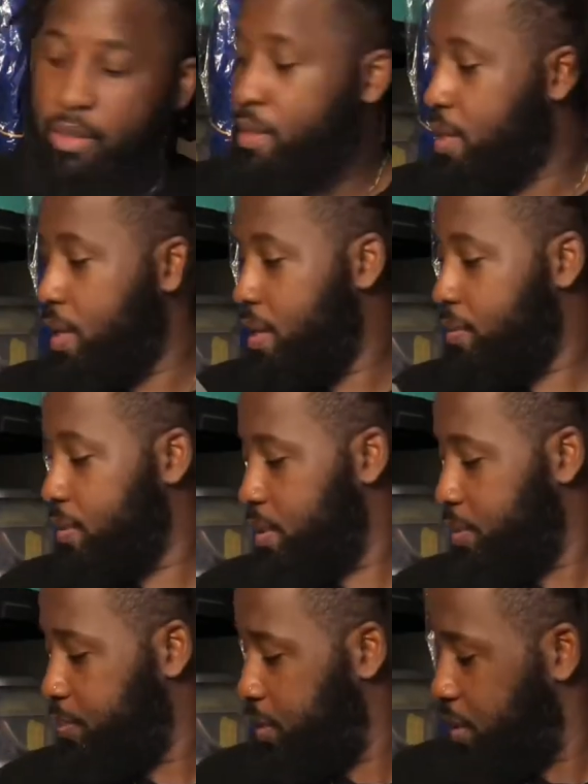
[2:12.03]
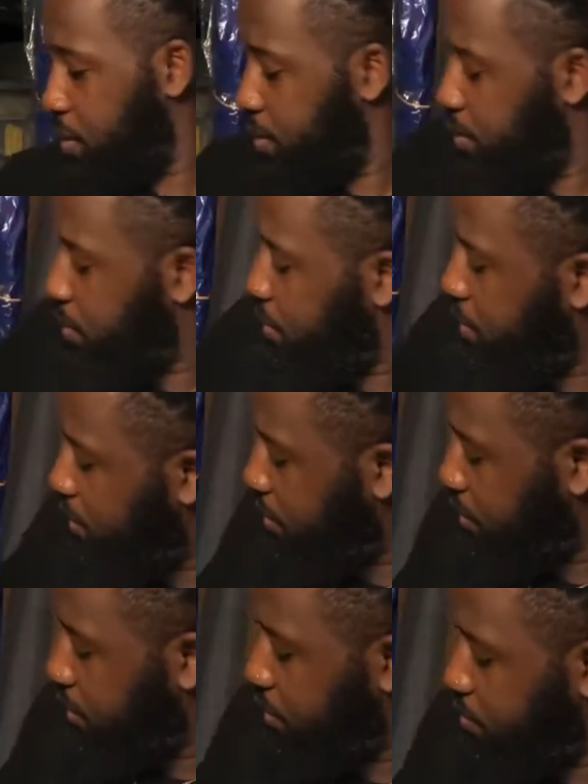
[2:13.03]
And we're gonna
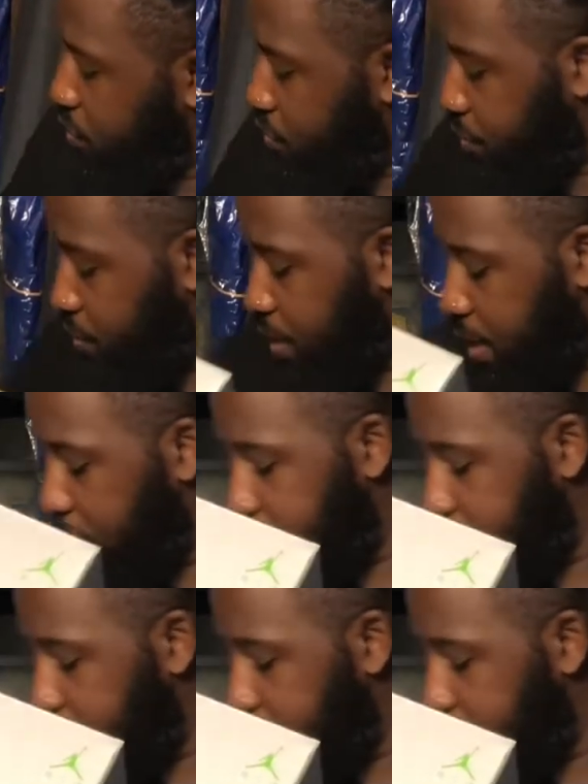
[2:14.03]
move you guys